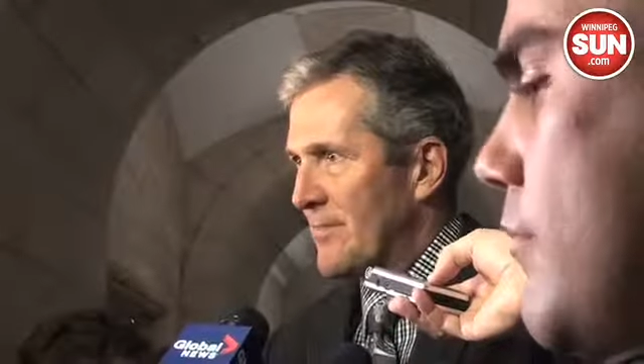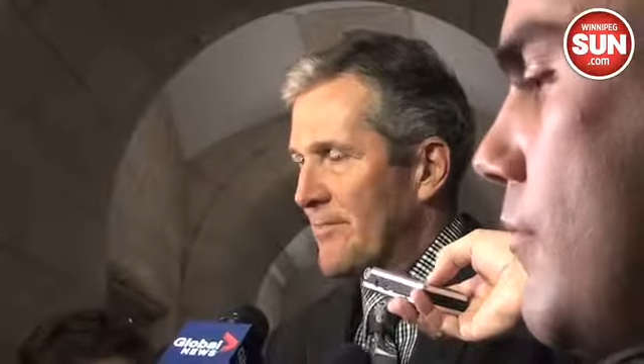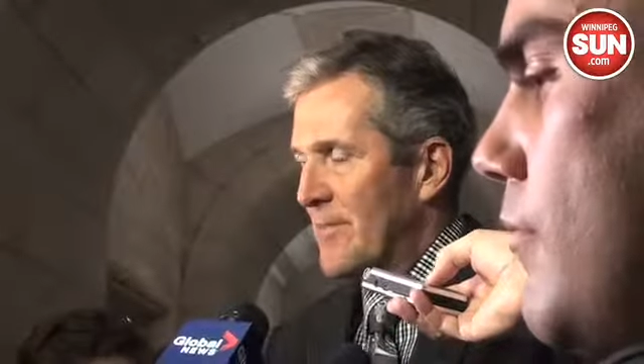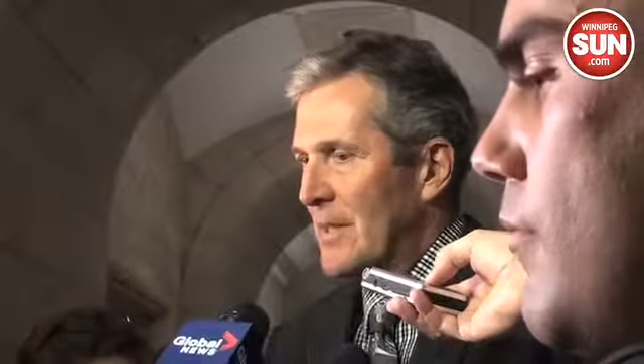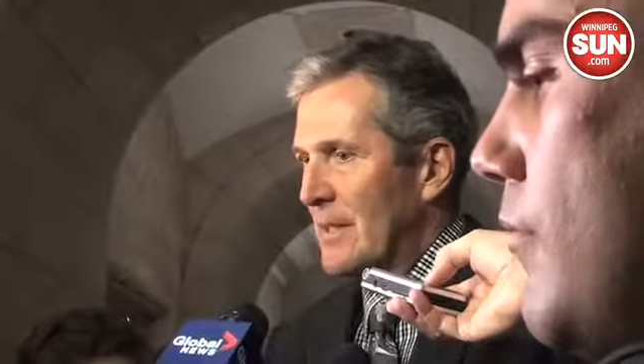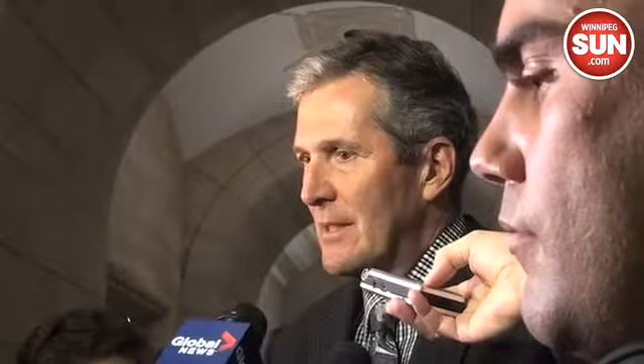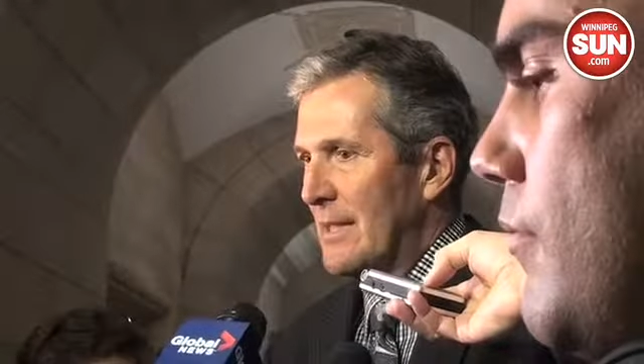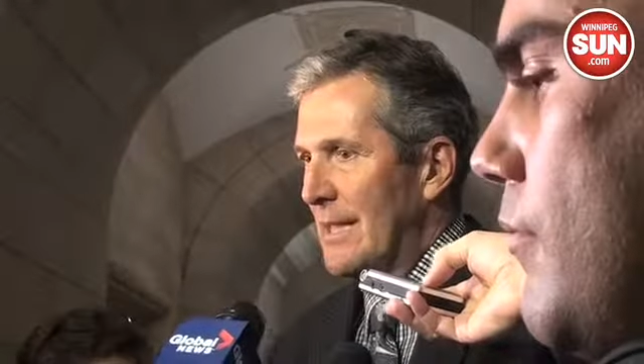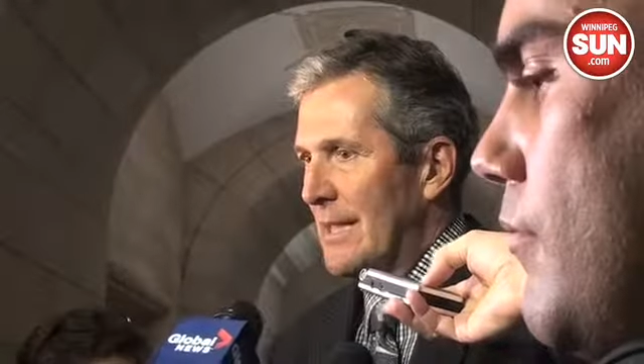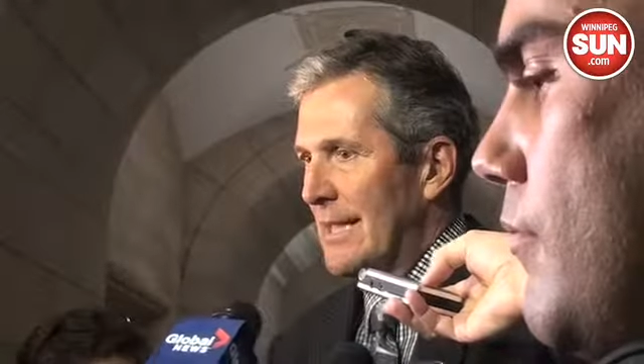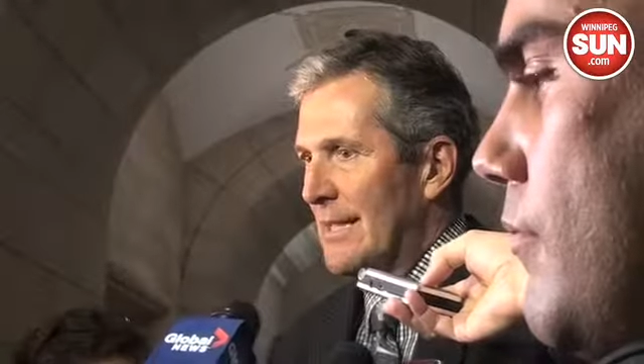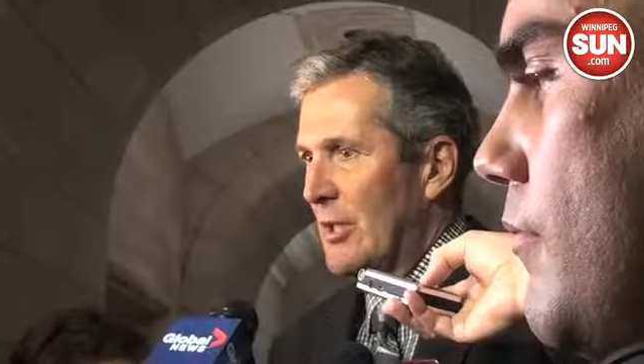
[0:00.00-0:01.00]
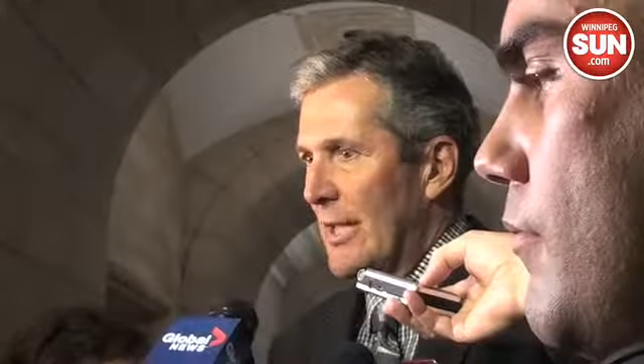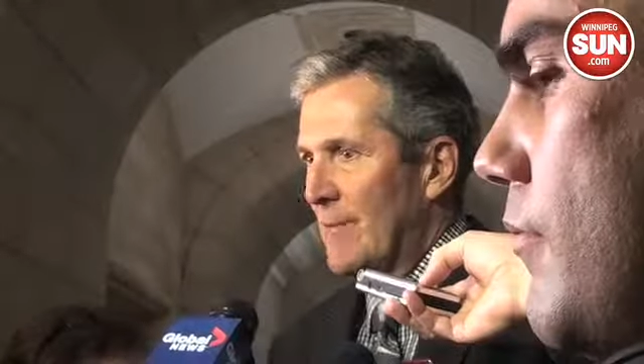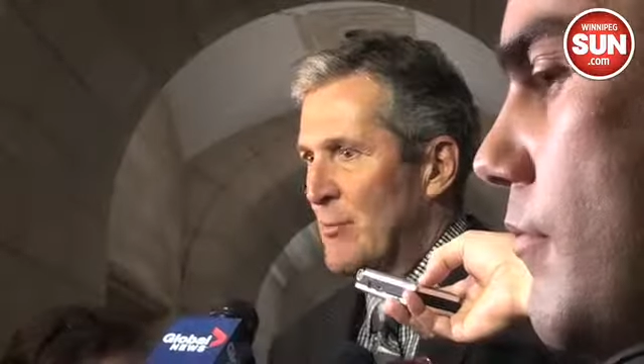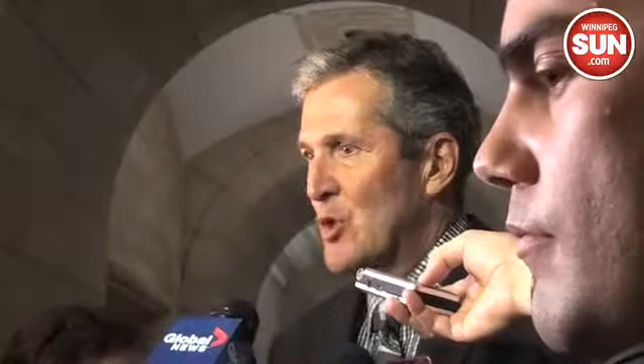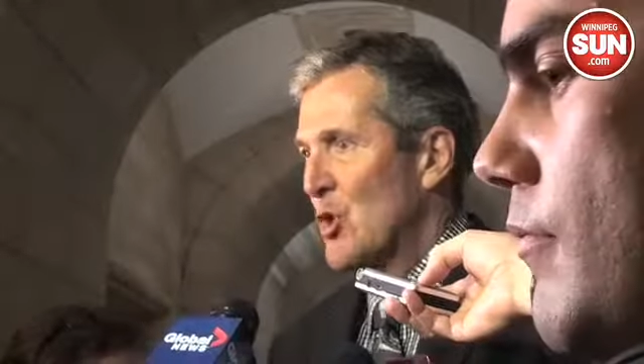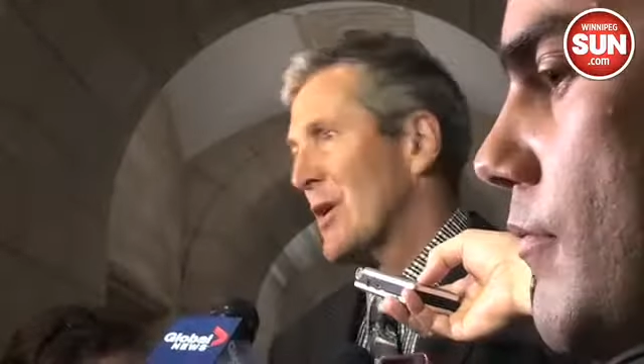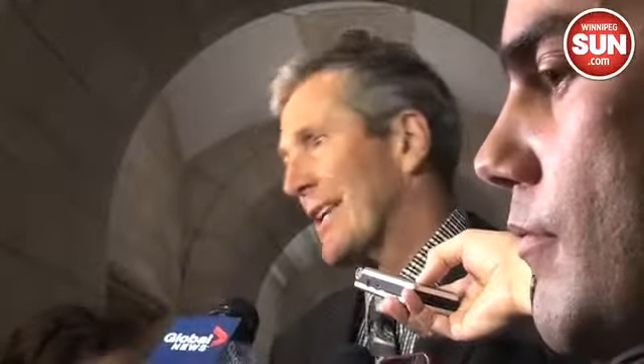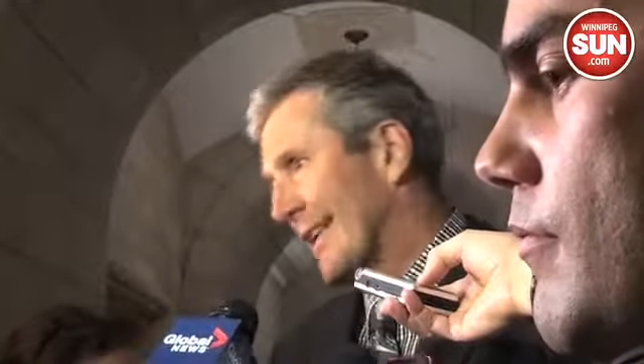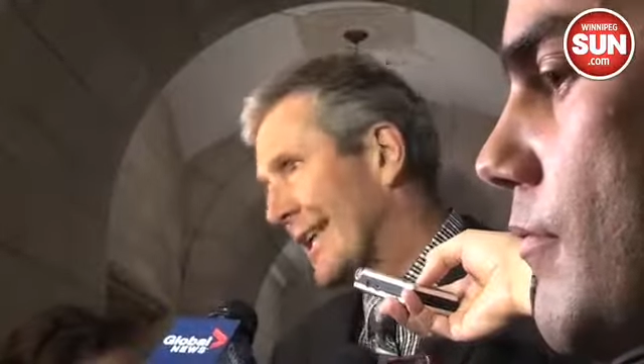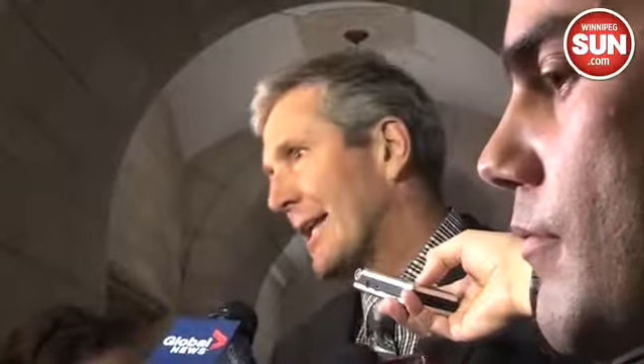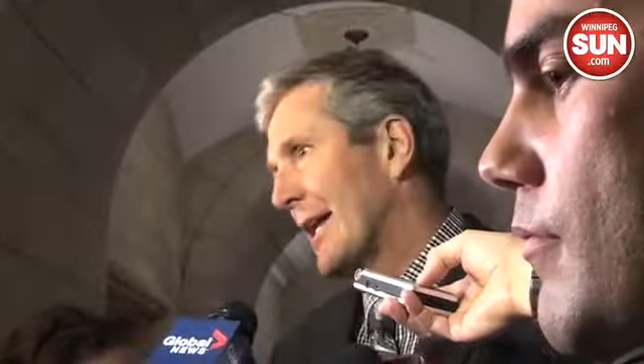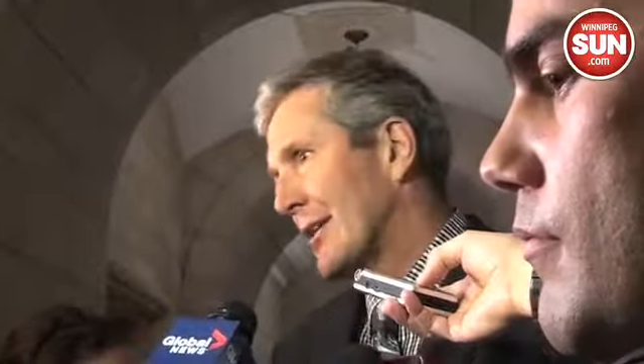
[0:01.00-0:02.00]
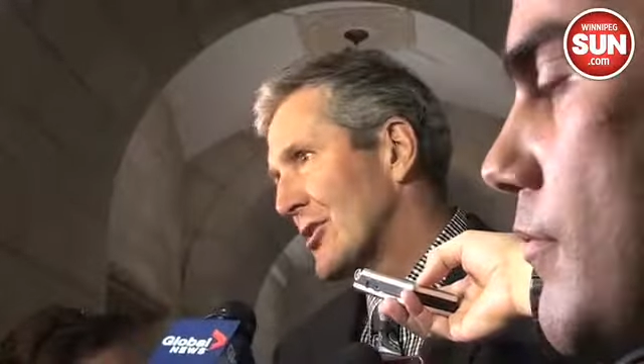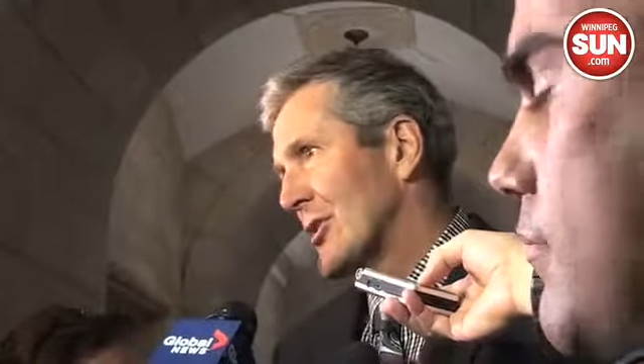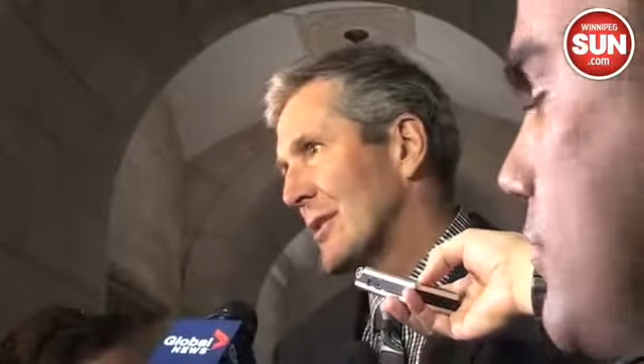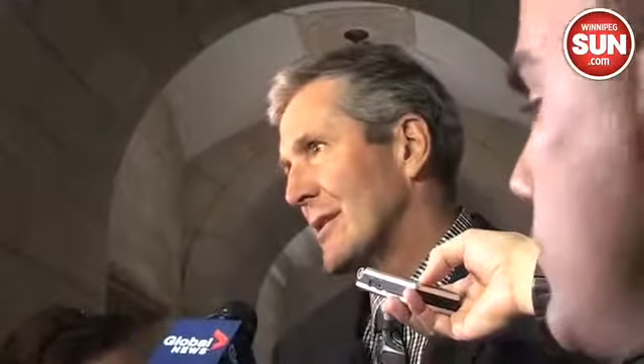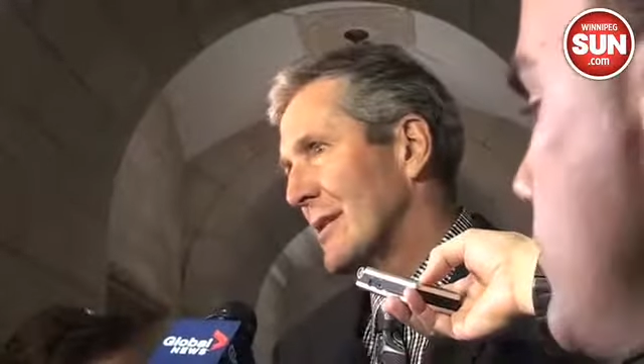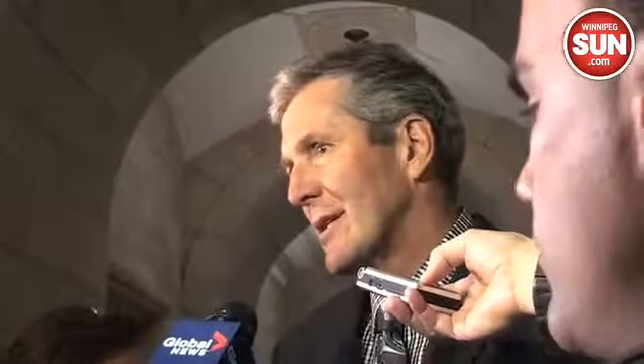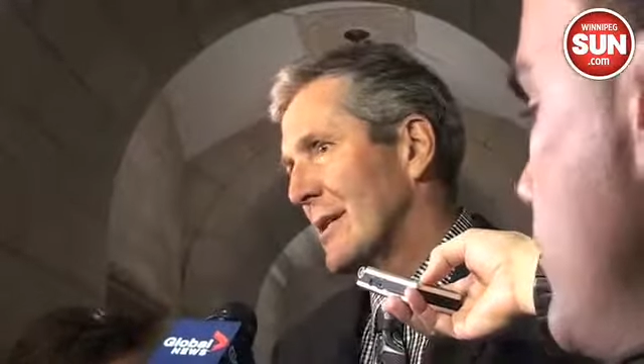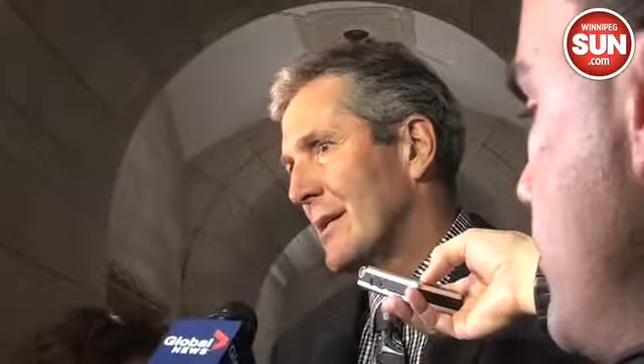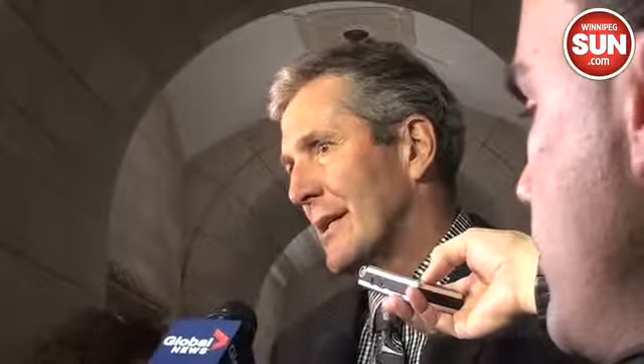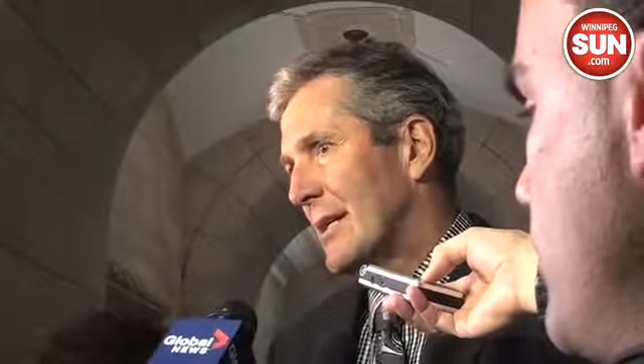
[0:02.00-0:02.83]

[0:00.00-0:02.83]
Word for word: Uh, it claimed during the election uh,